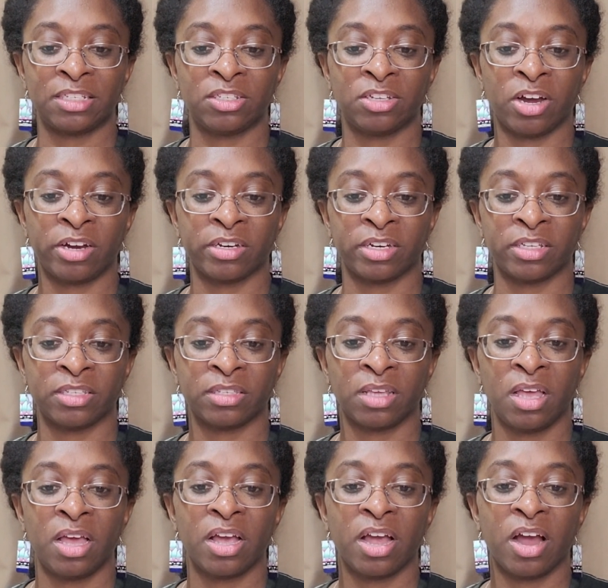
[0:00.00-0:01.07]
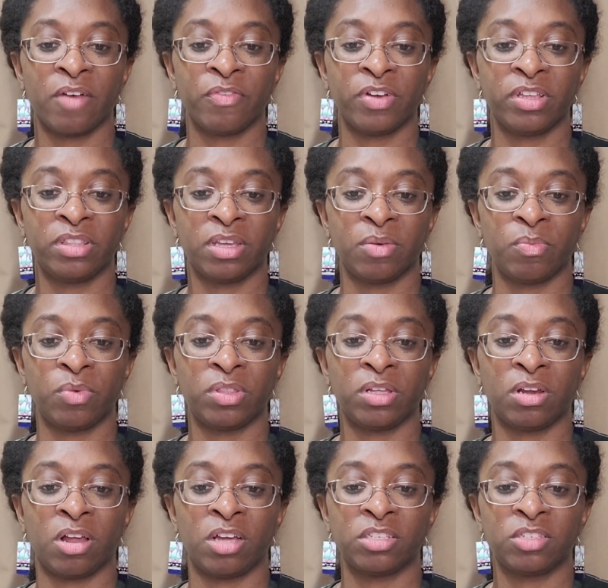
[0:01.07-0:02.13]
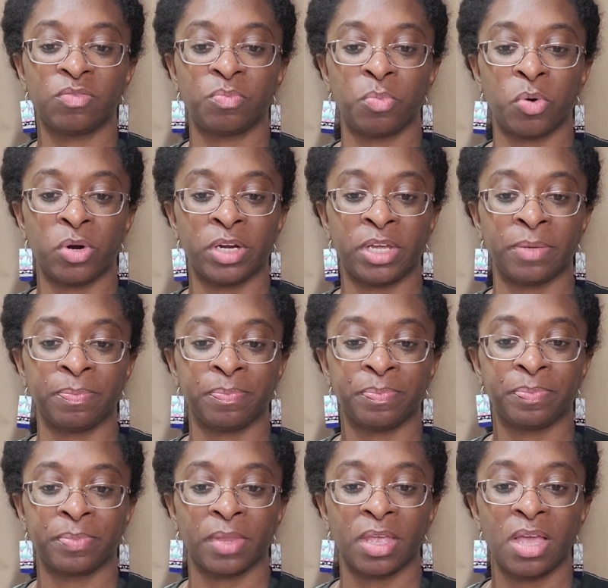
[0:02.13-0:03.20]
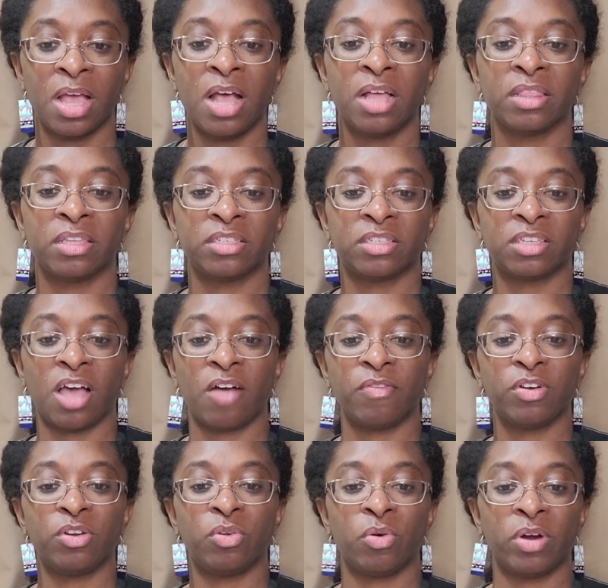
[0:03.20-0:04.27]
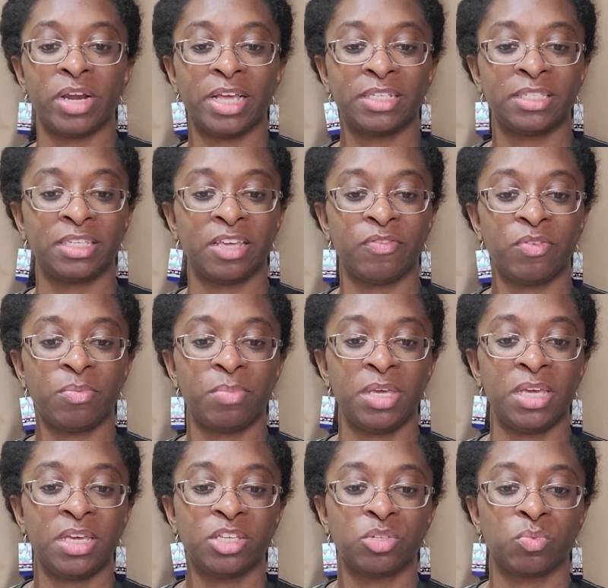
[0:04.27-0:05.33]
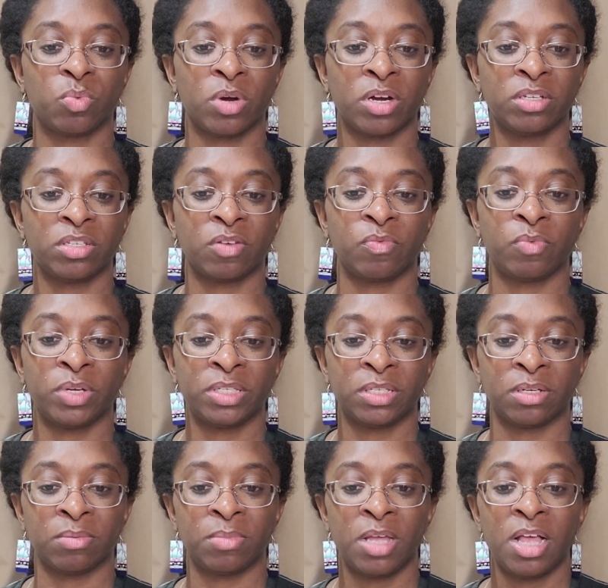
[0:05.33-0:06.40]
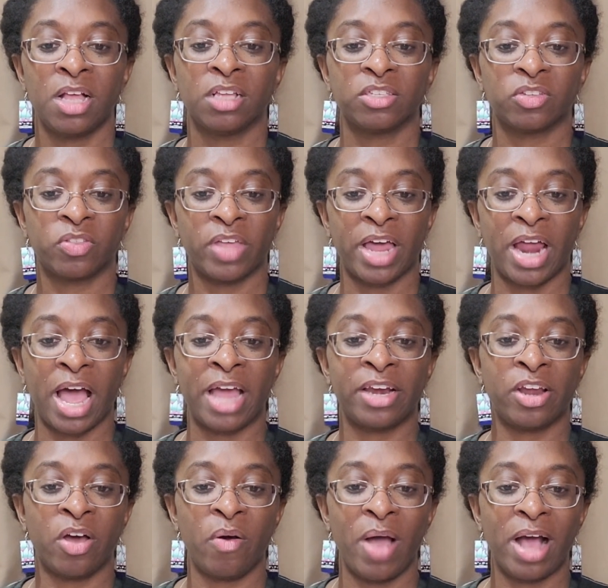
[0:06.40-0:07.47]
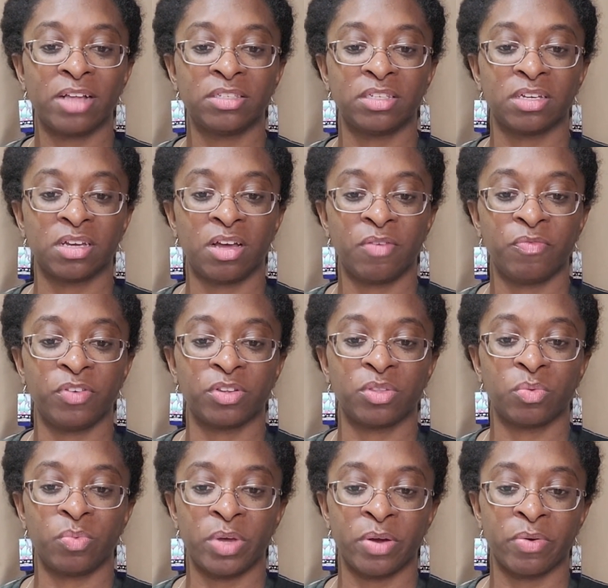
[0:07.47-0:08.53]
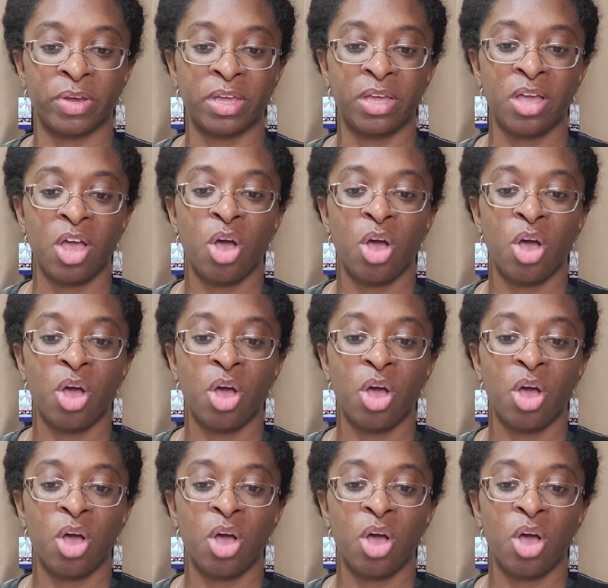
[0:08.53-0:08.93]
in darkness, covering them with cloths of mourning. The sovereign Lord has given me his words of wisdom so that I know how to comfort the weary.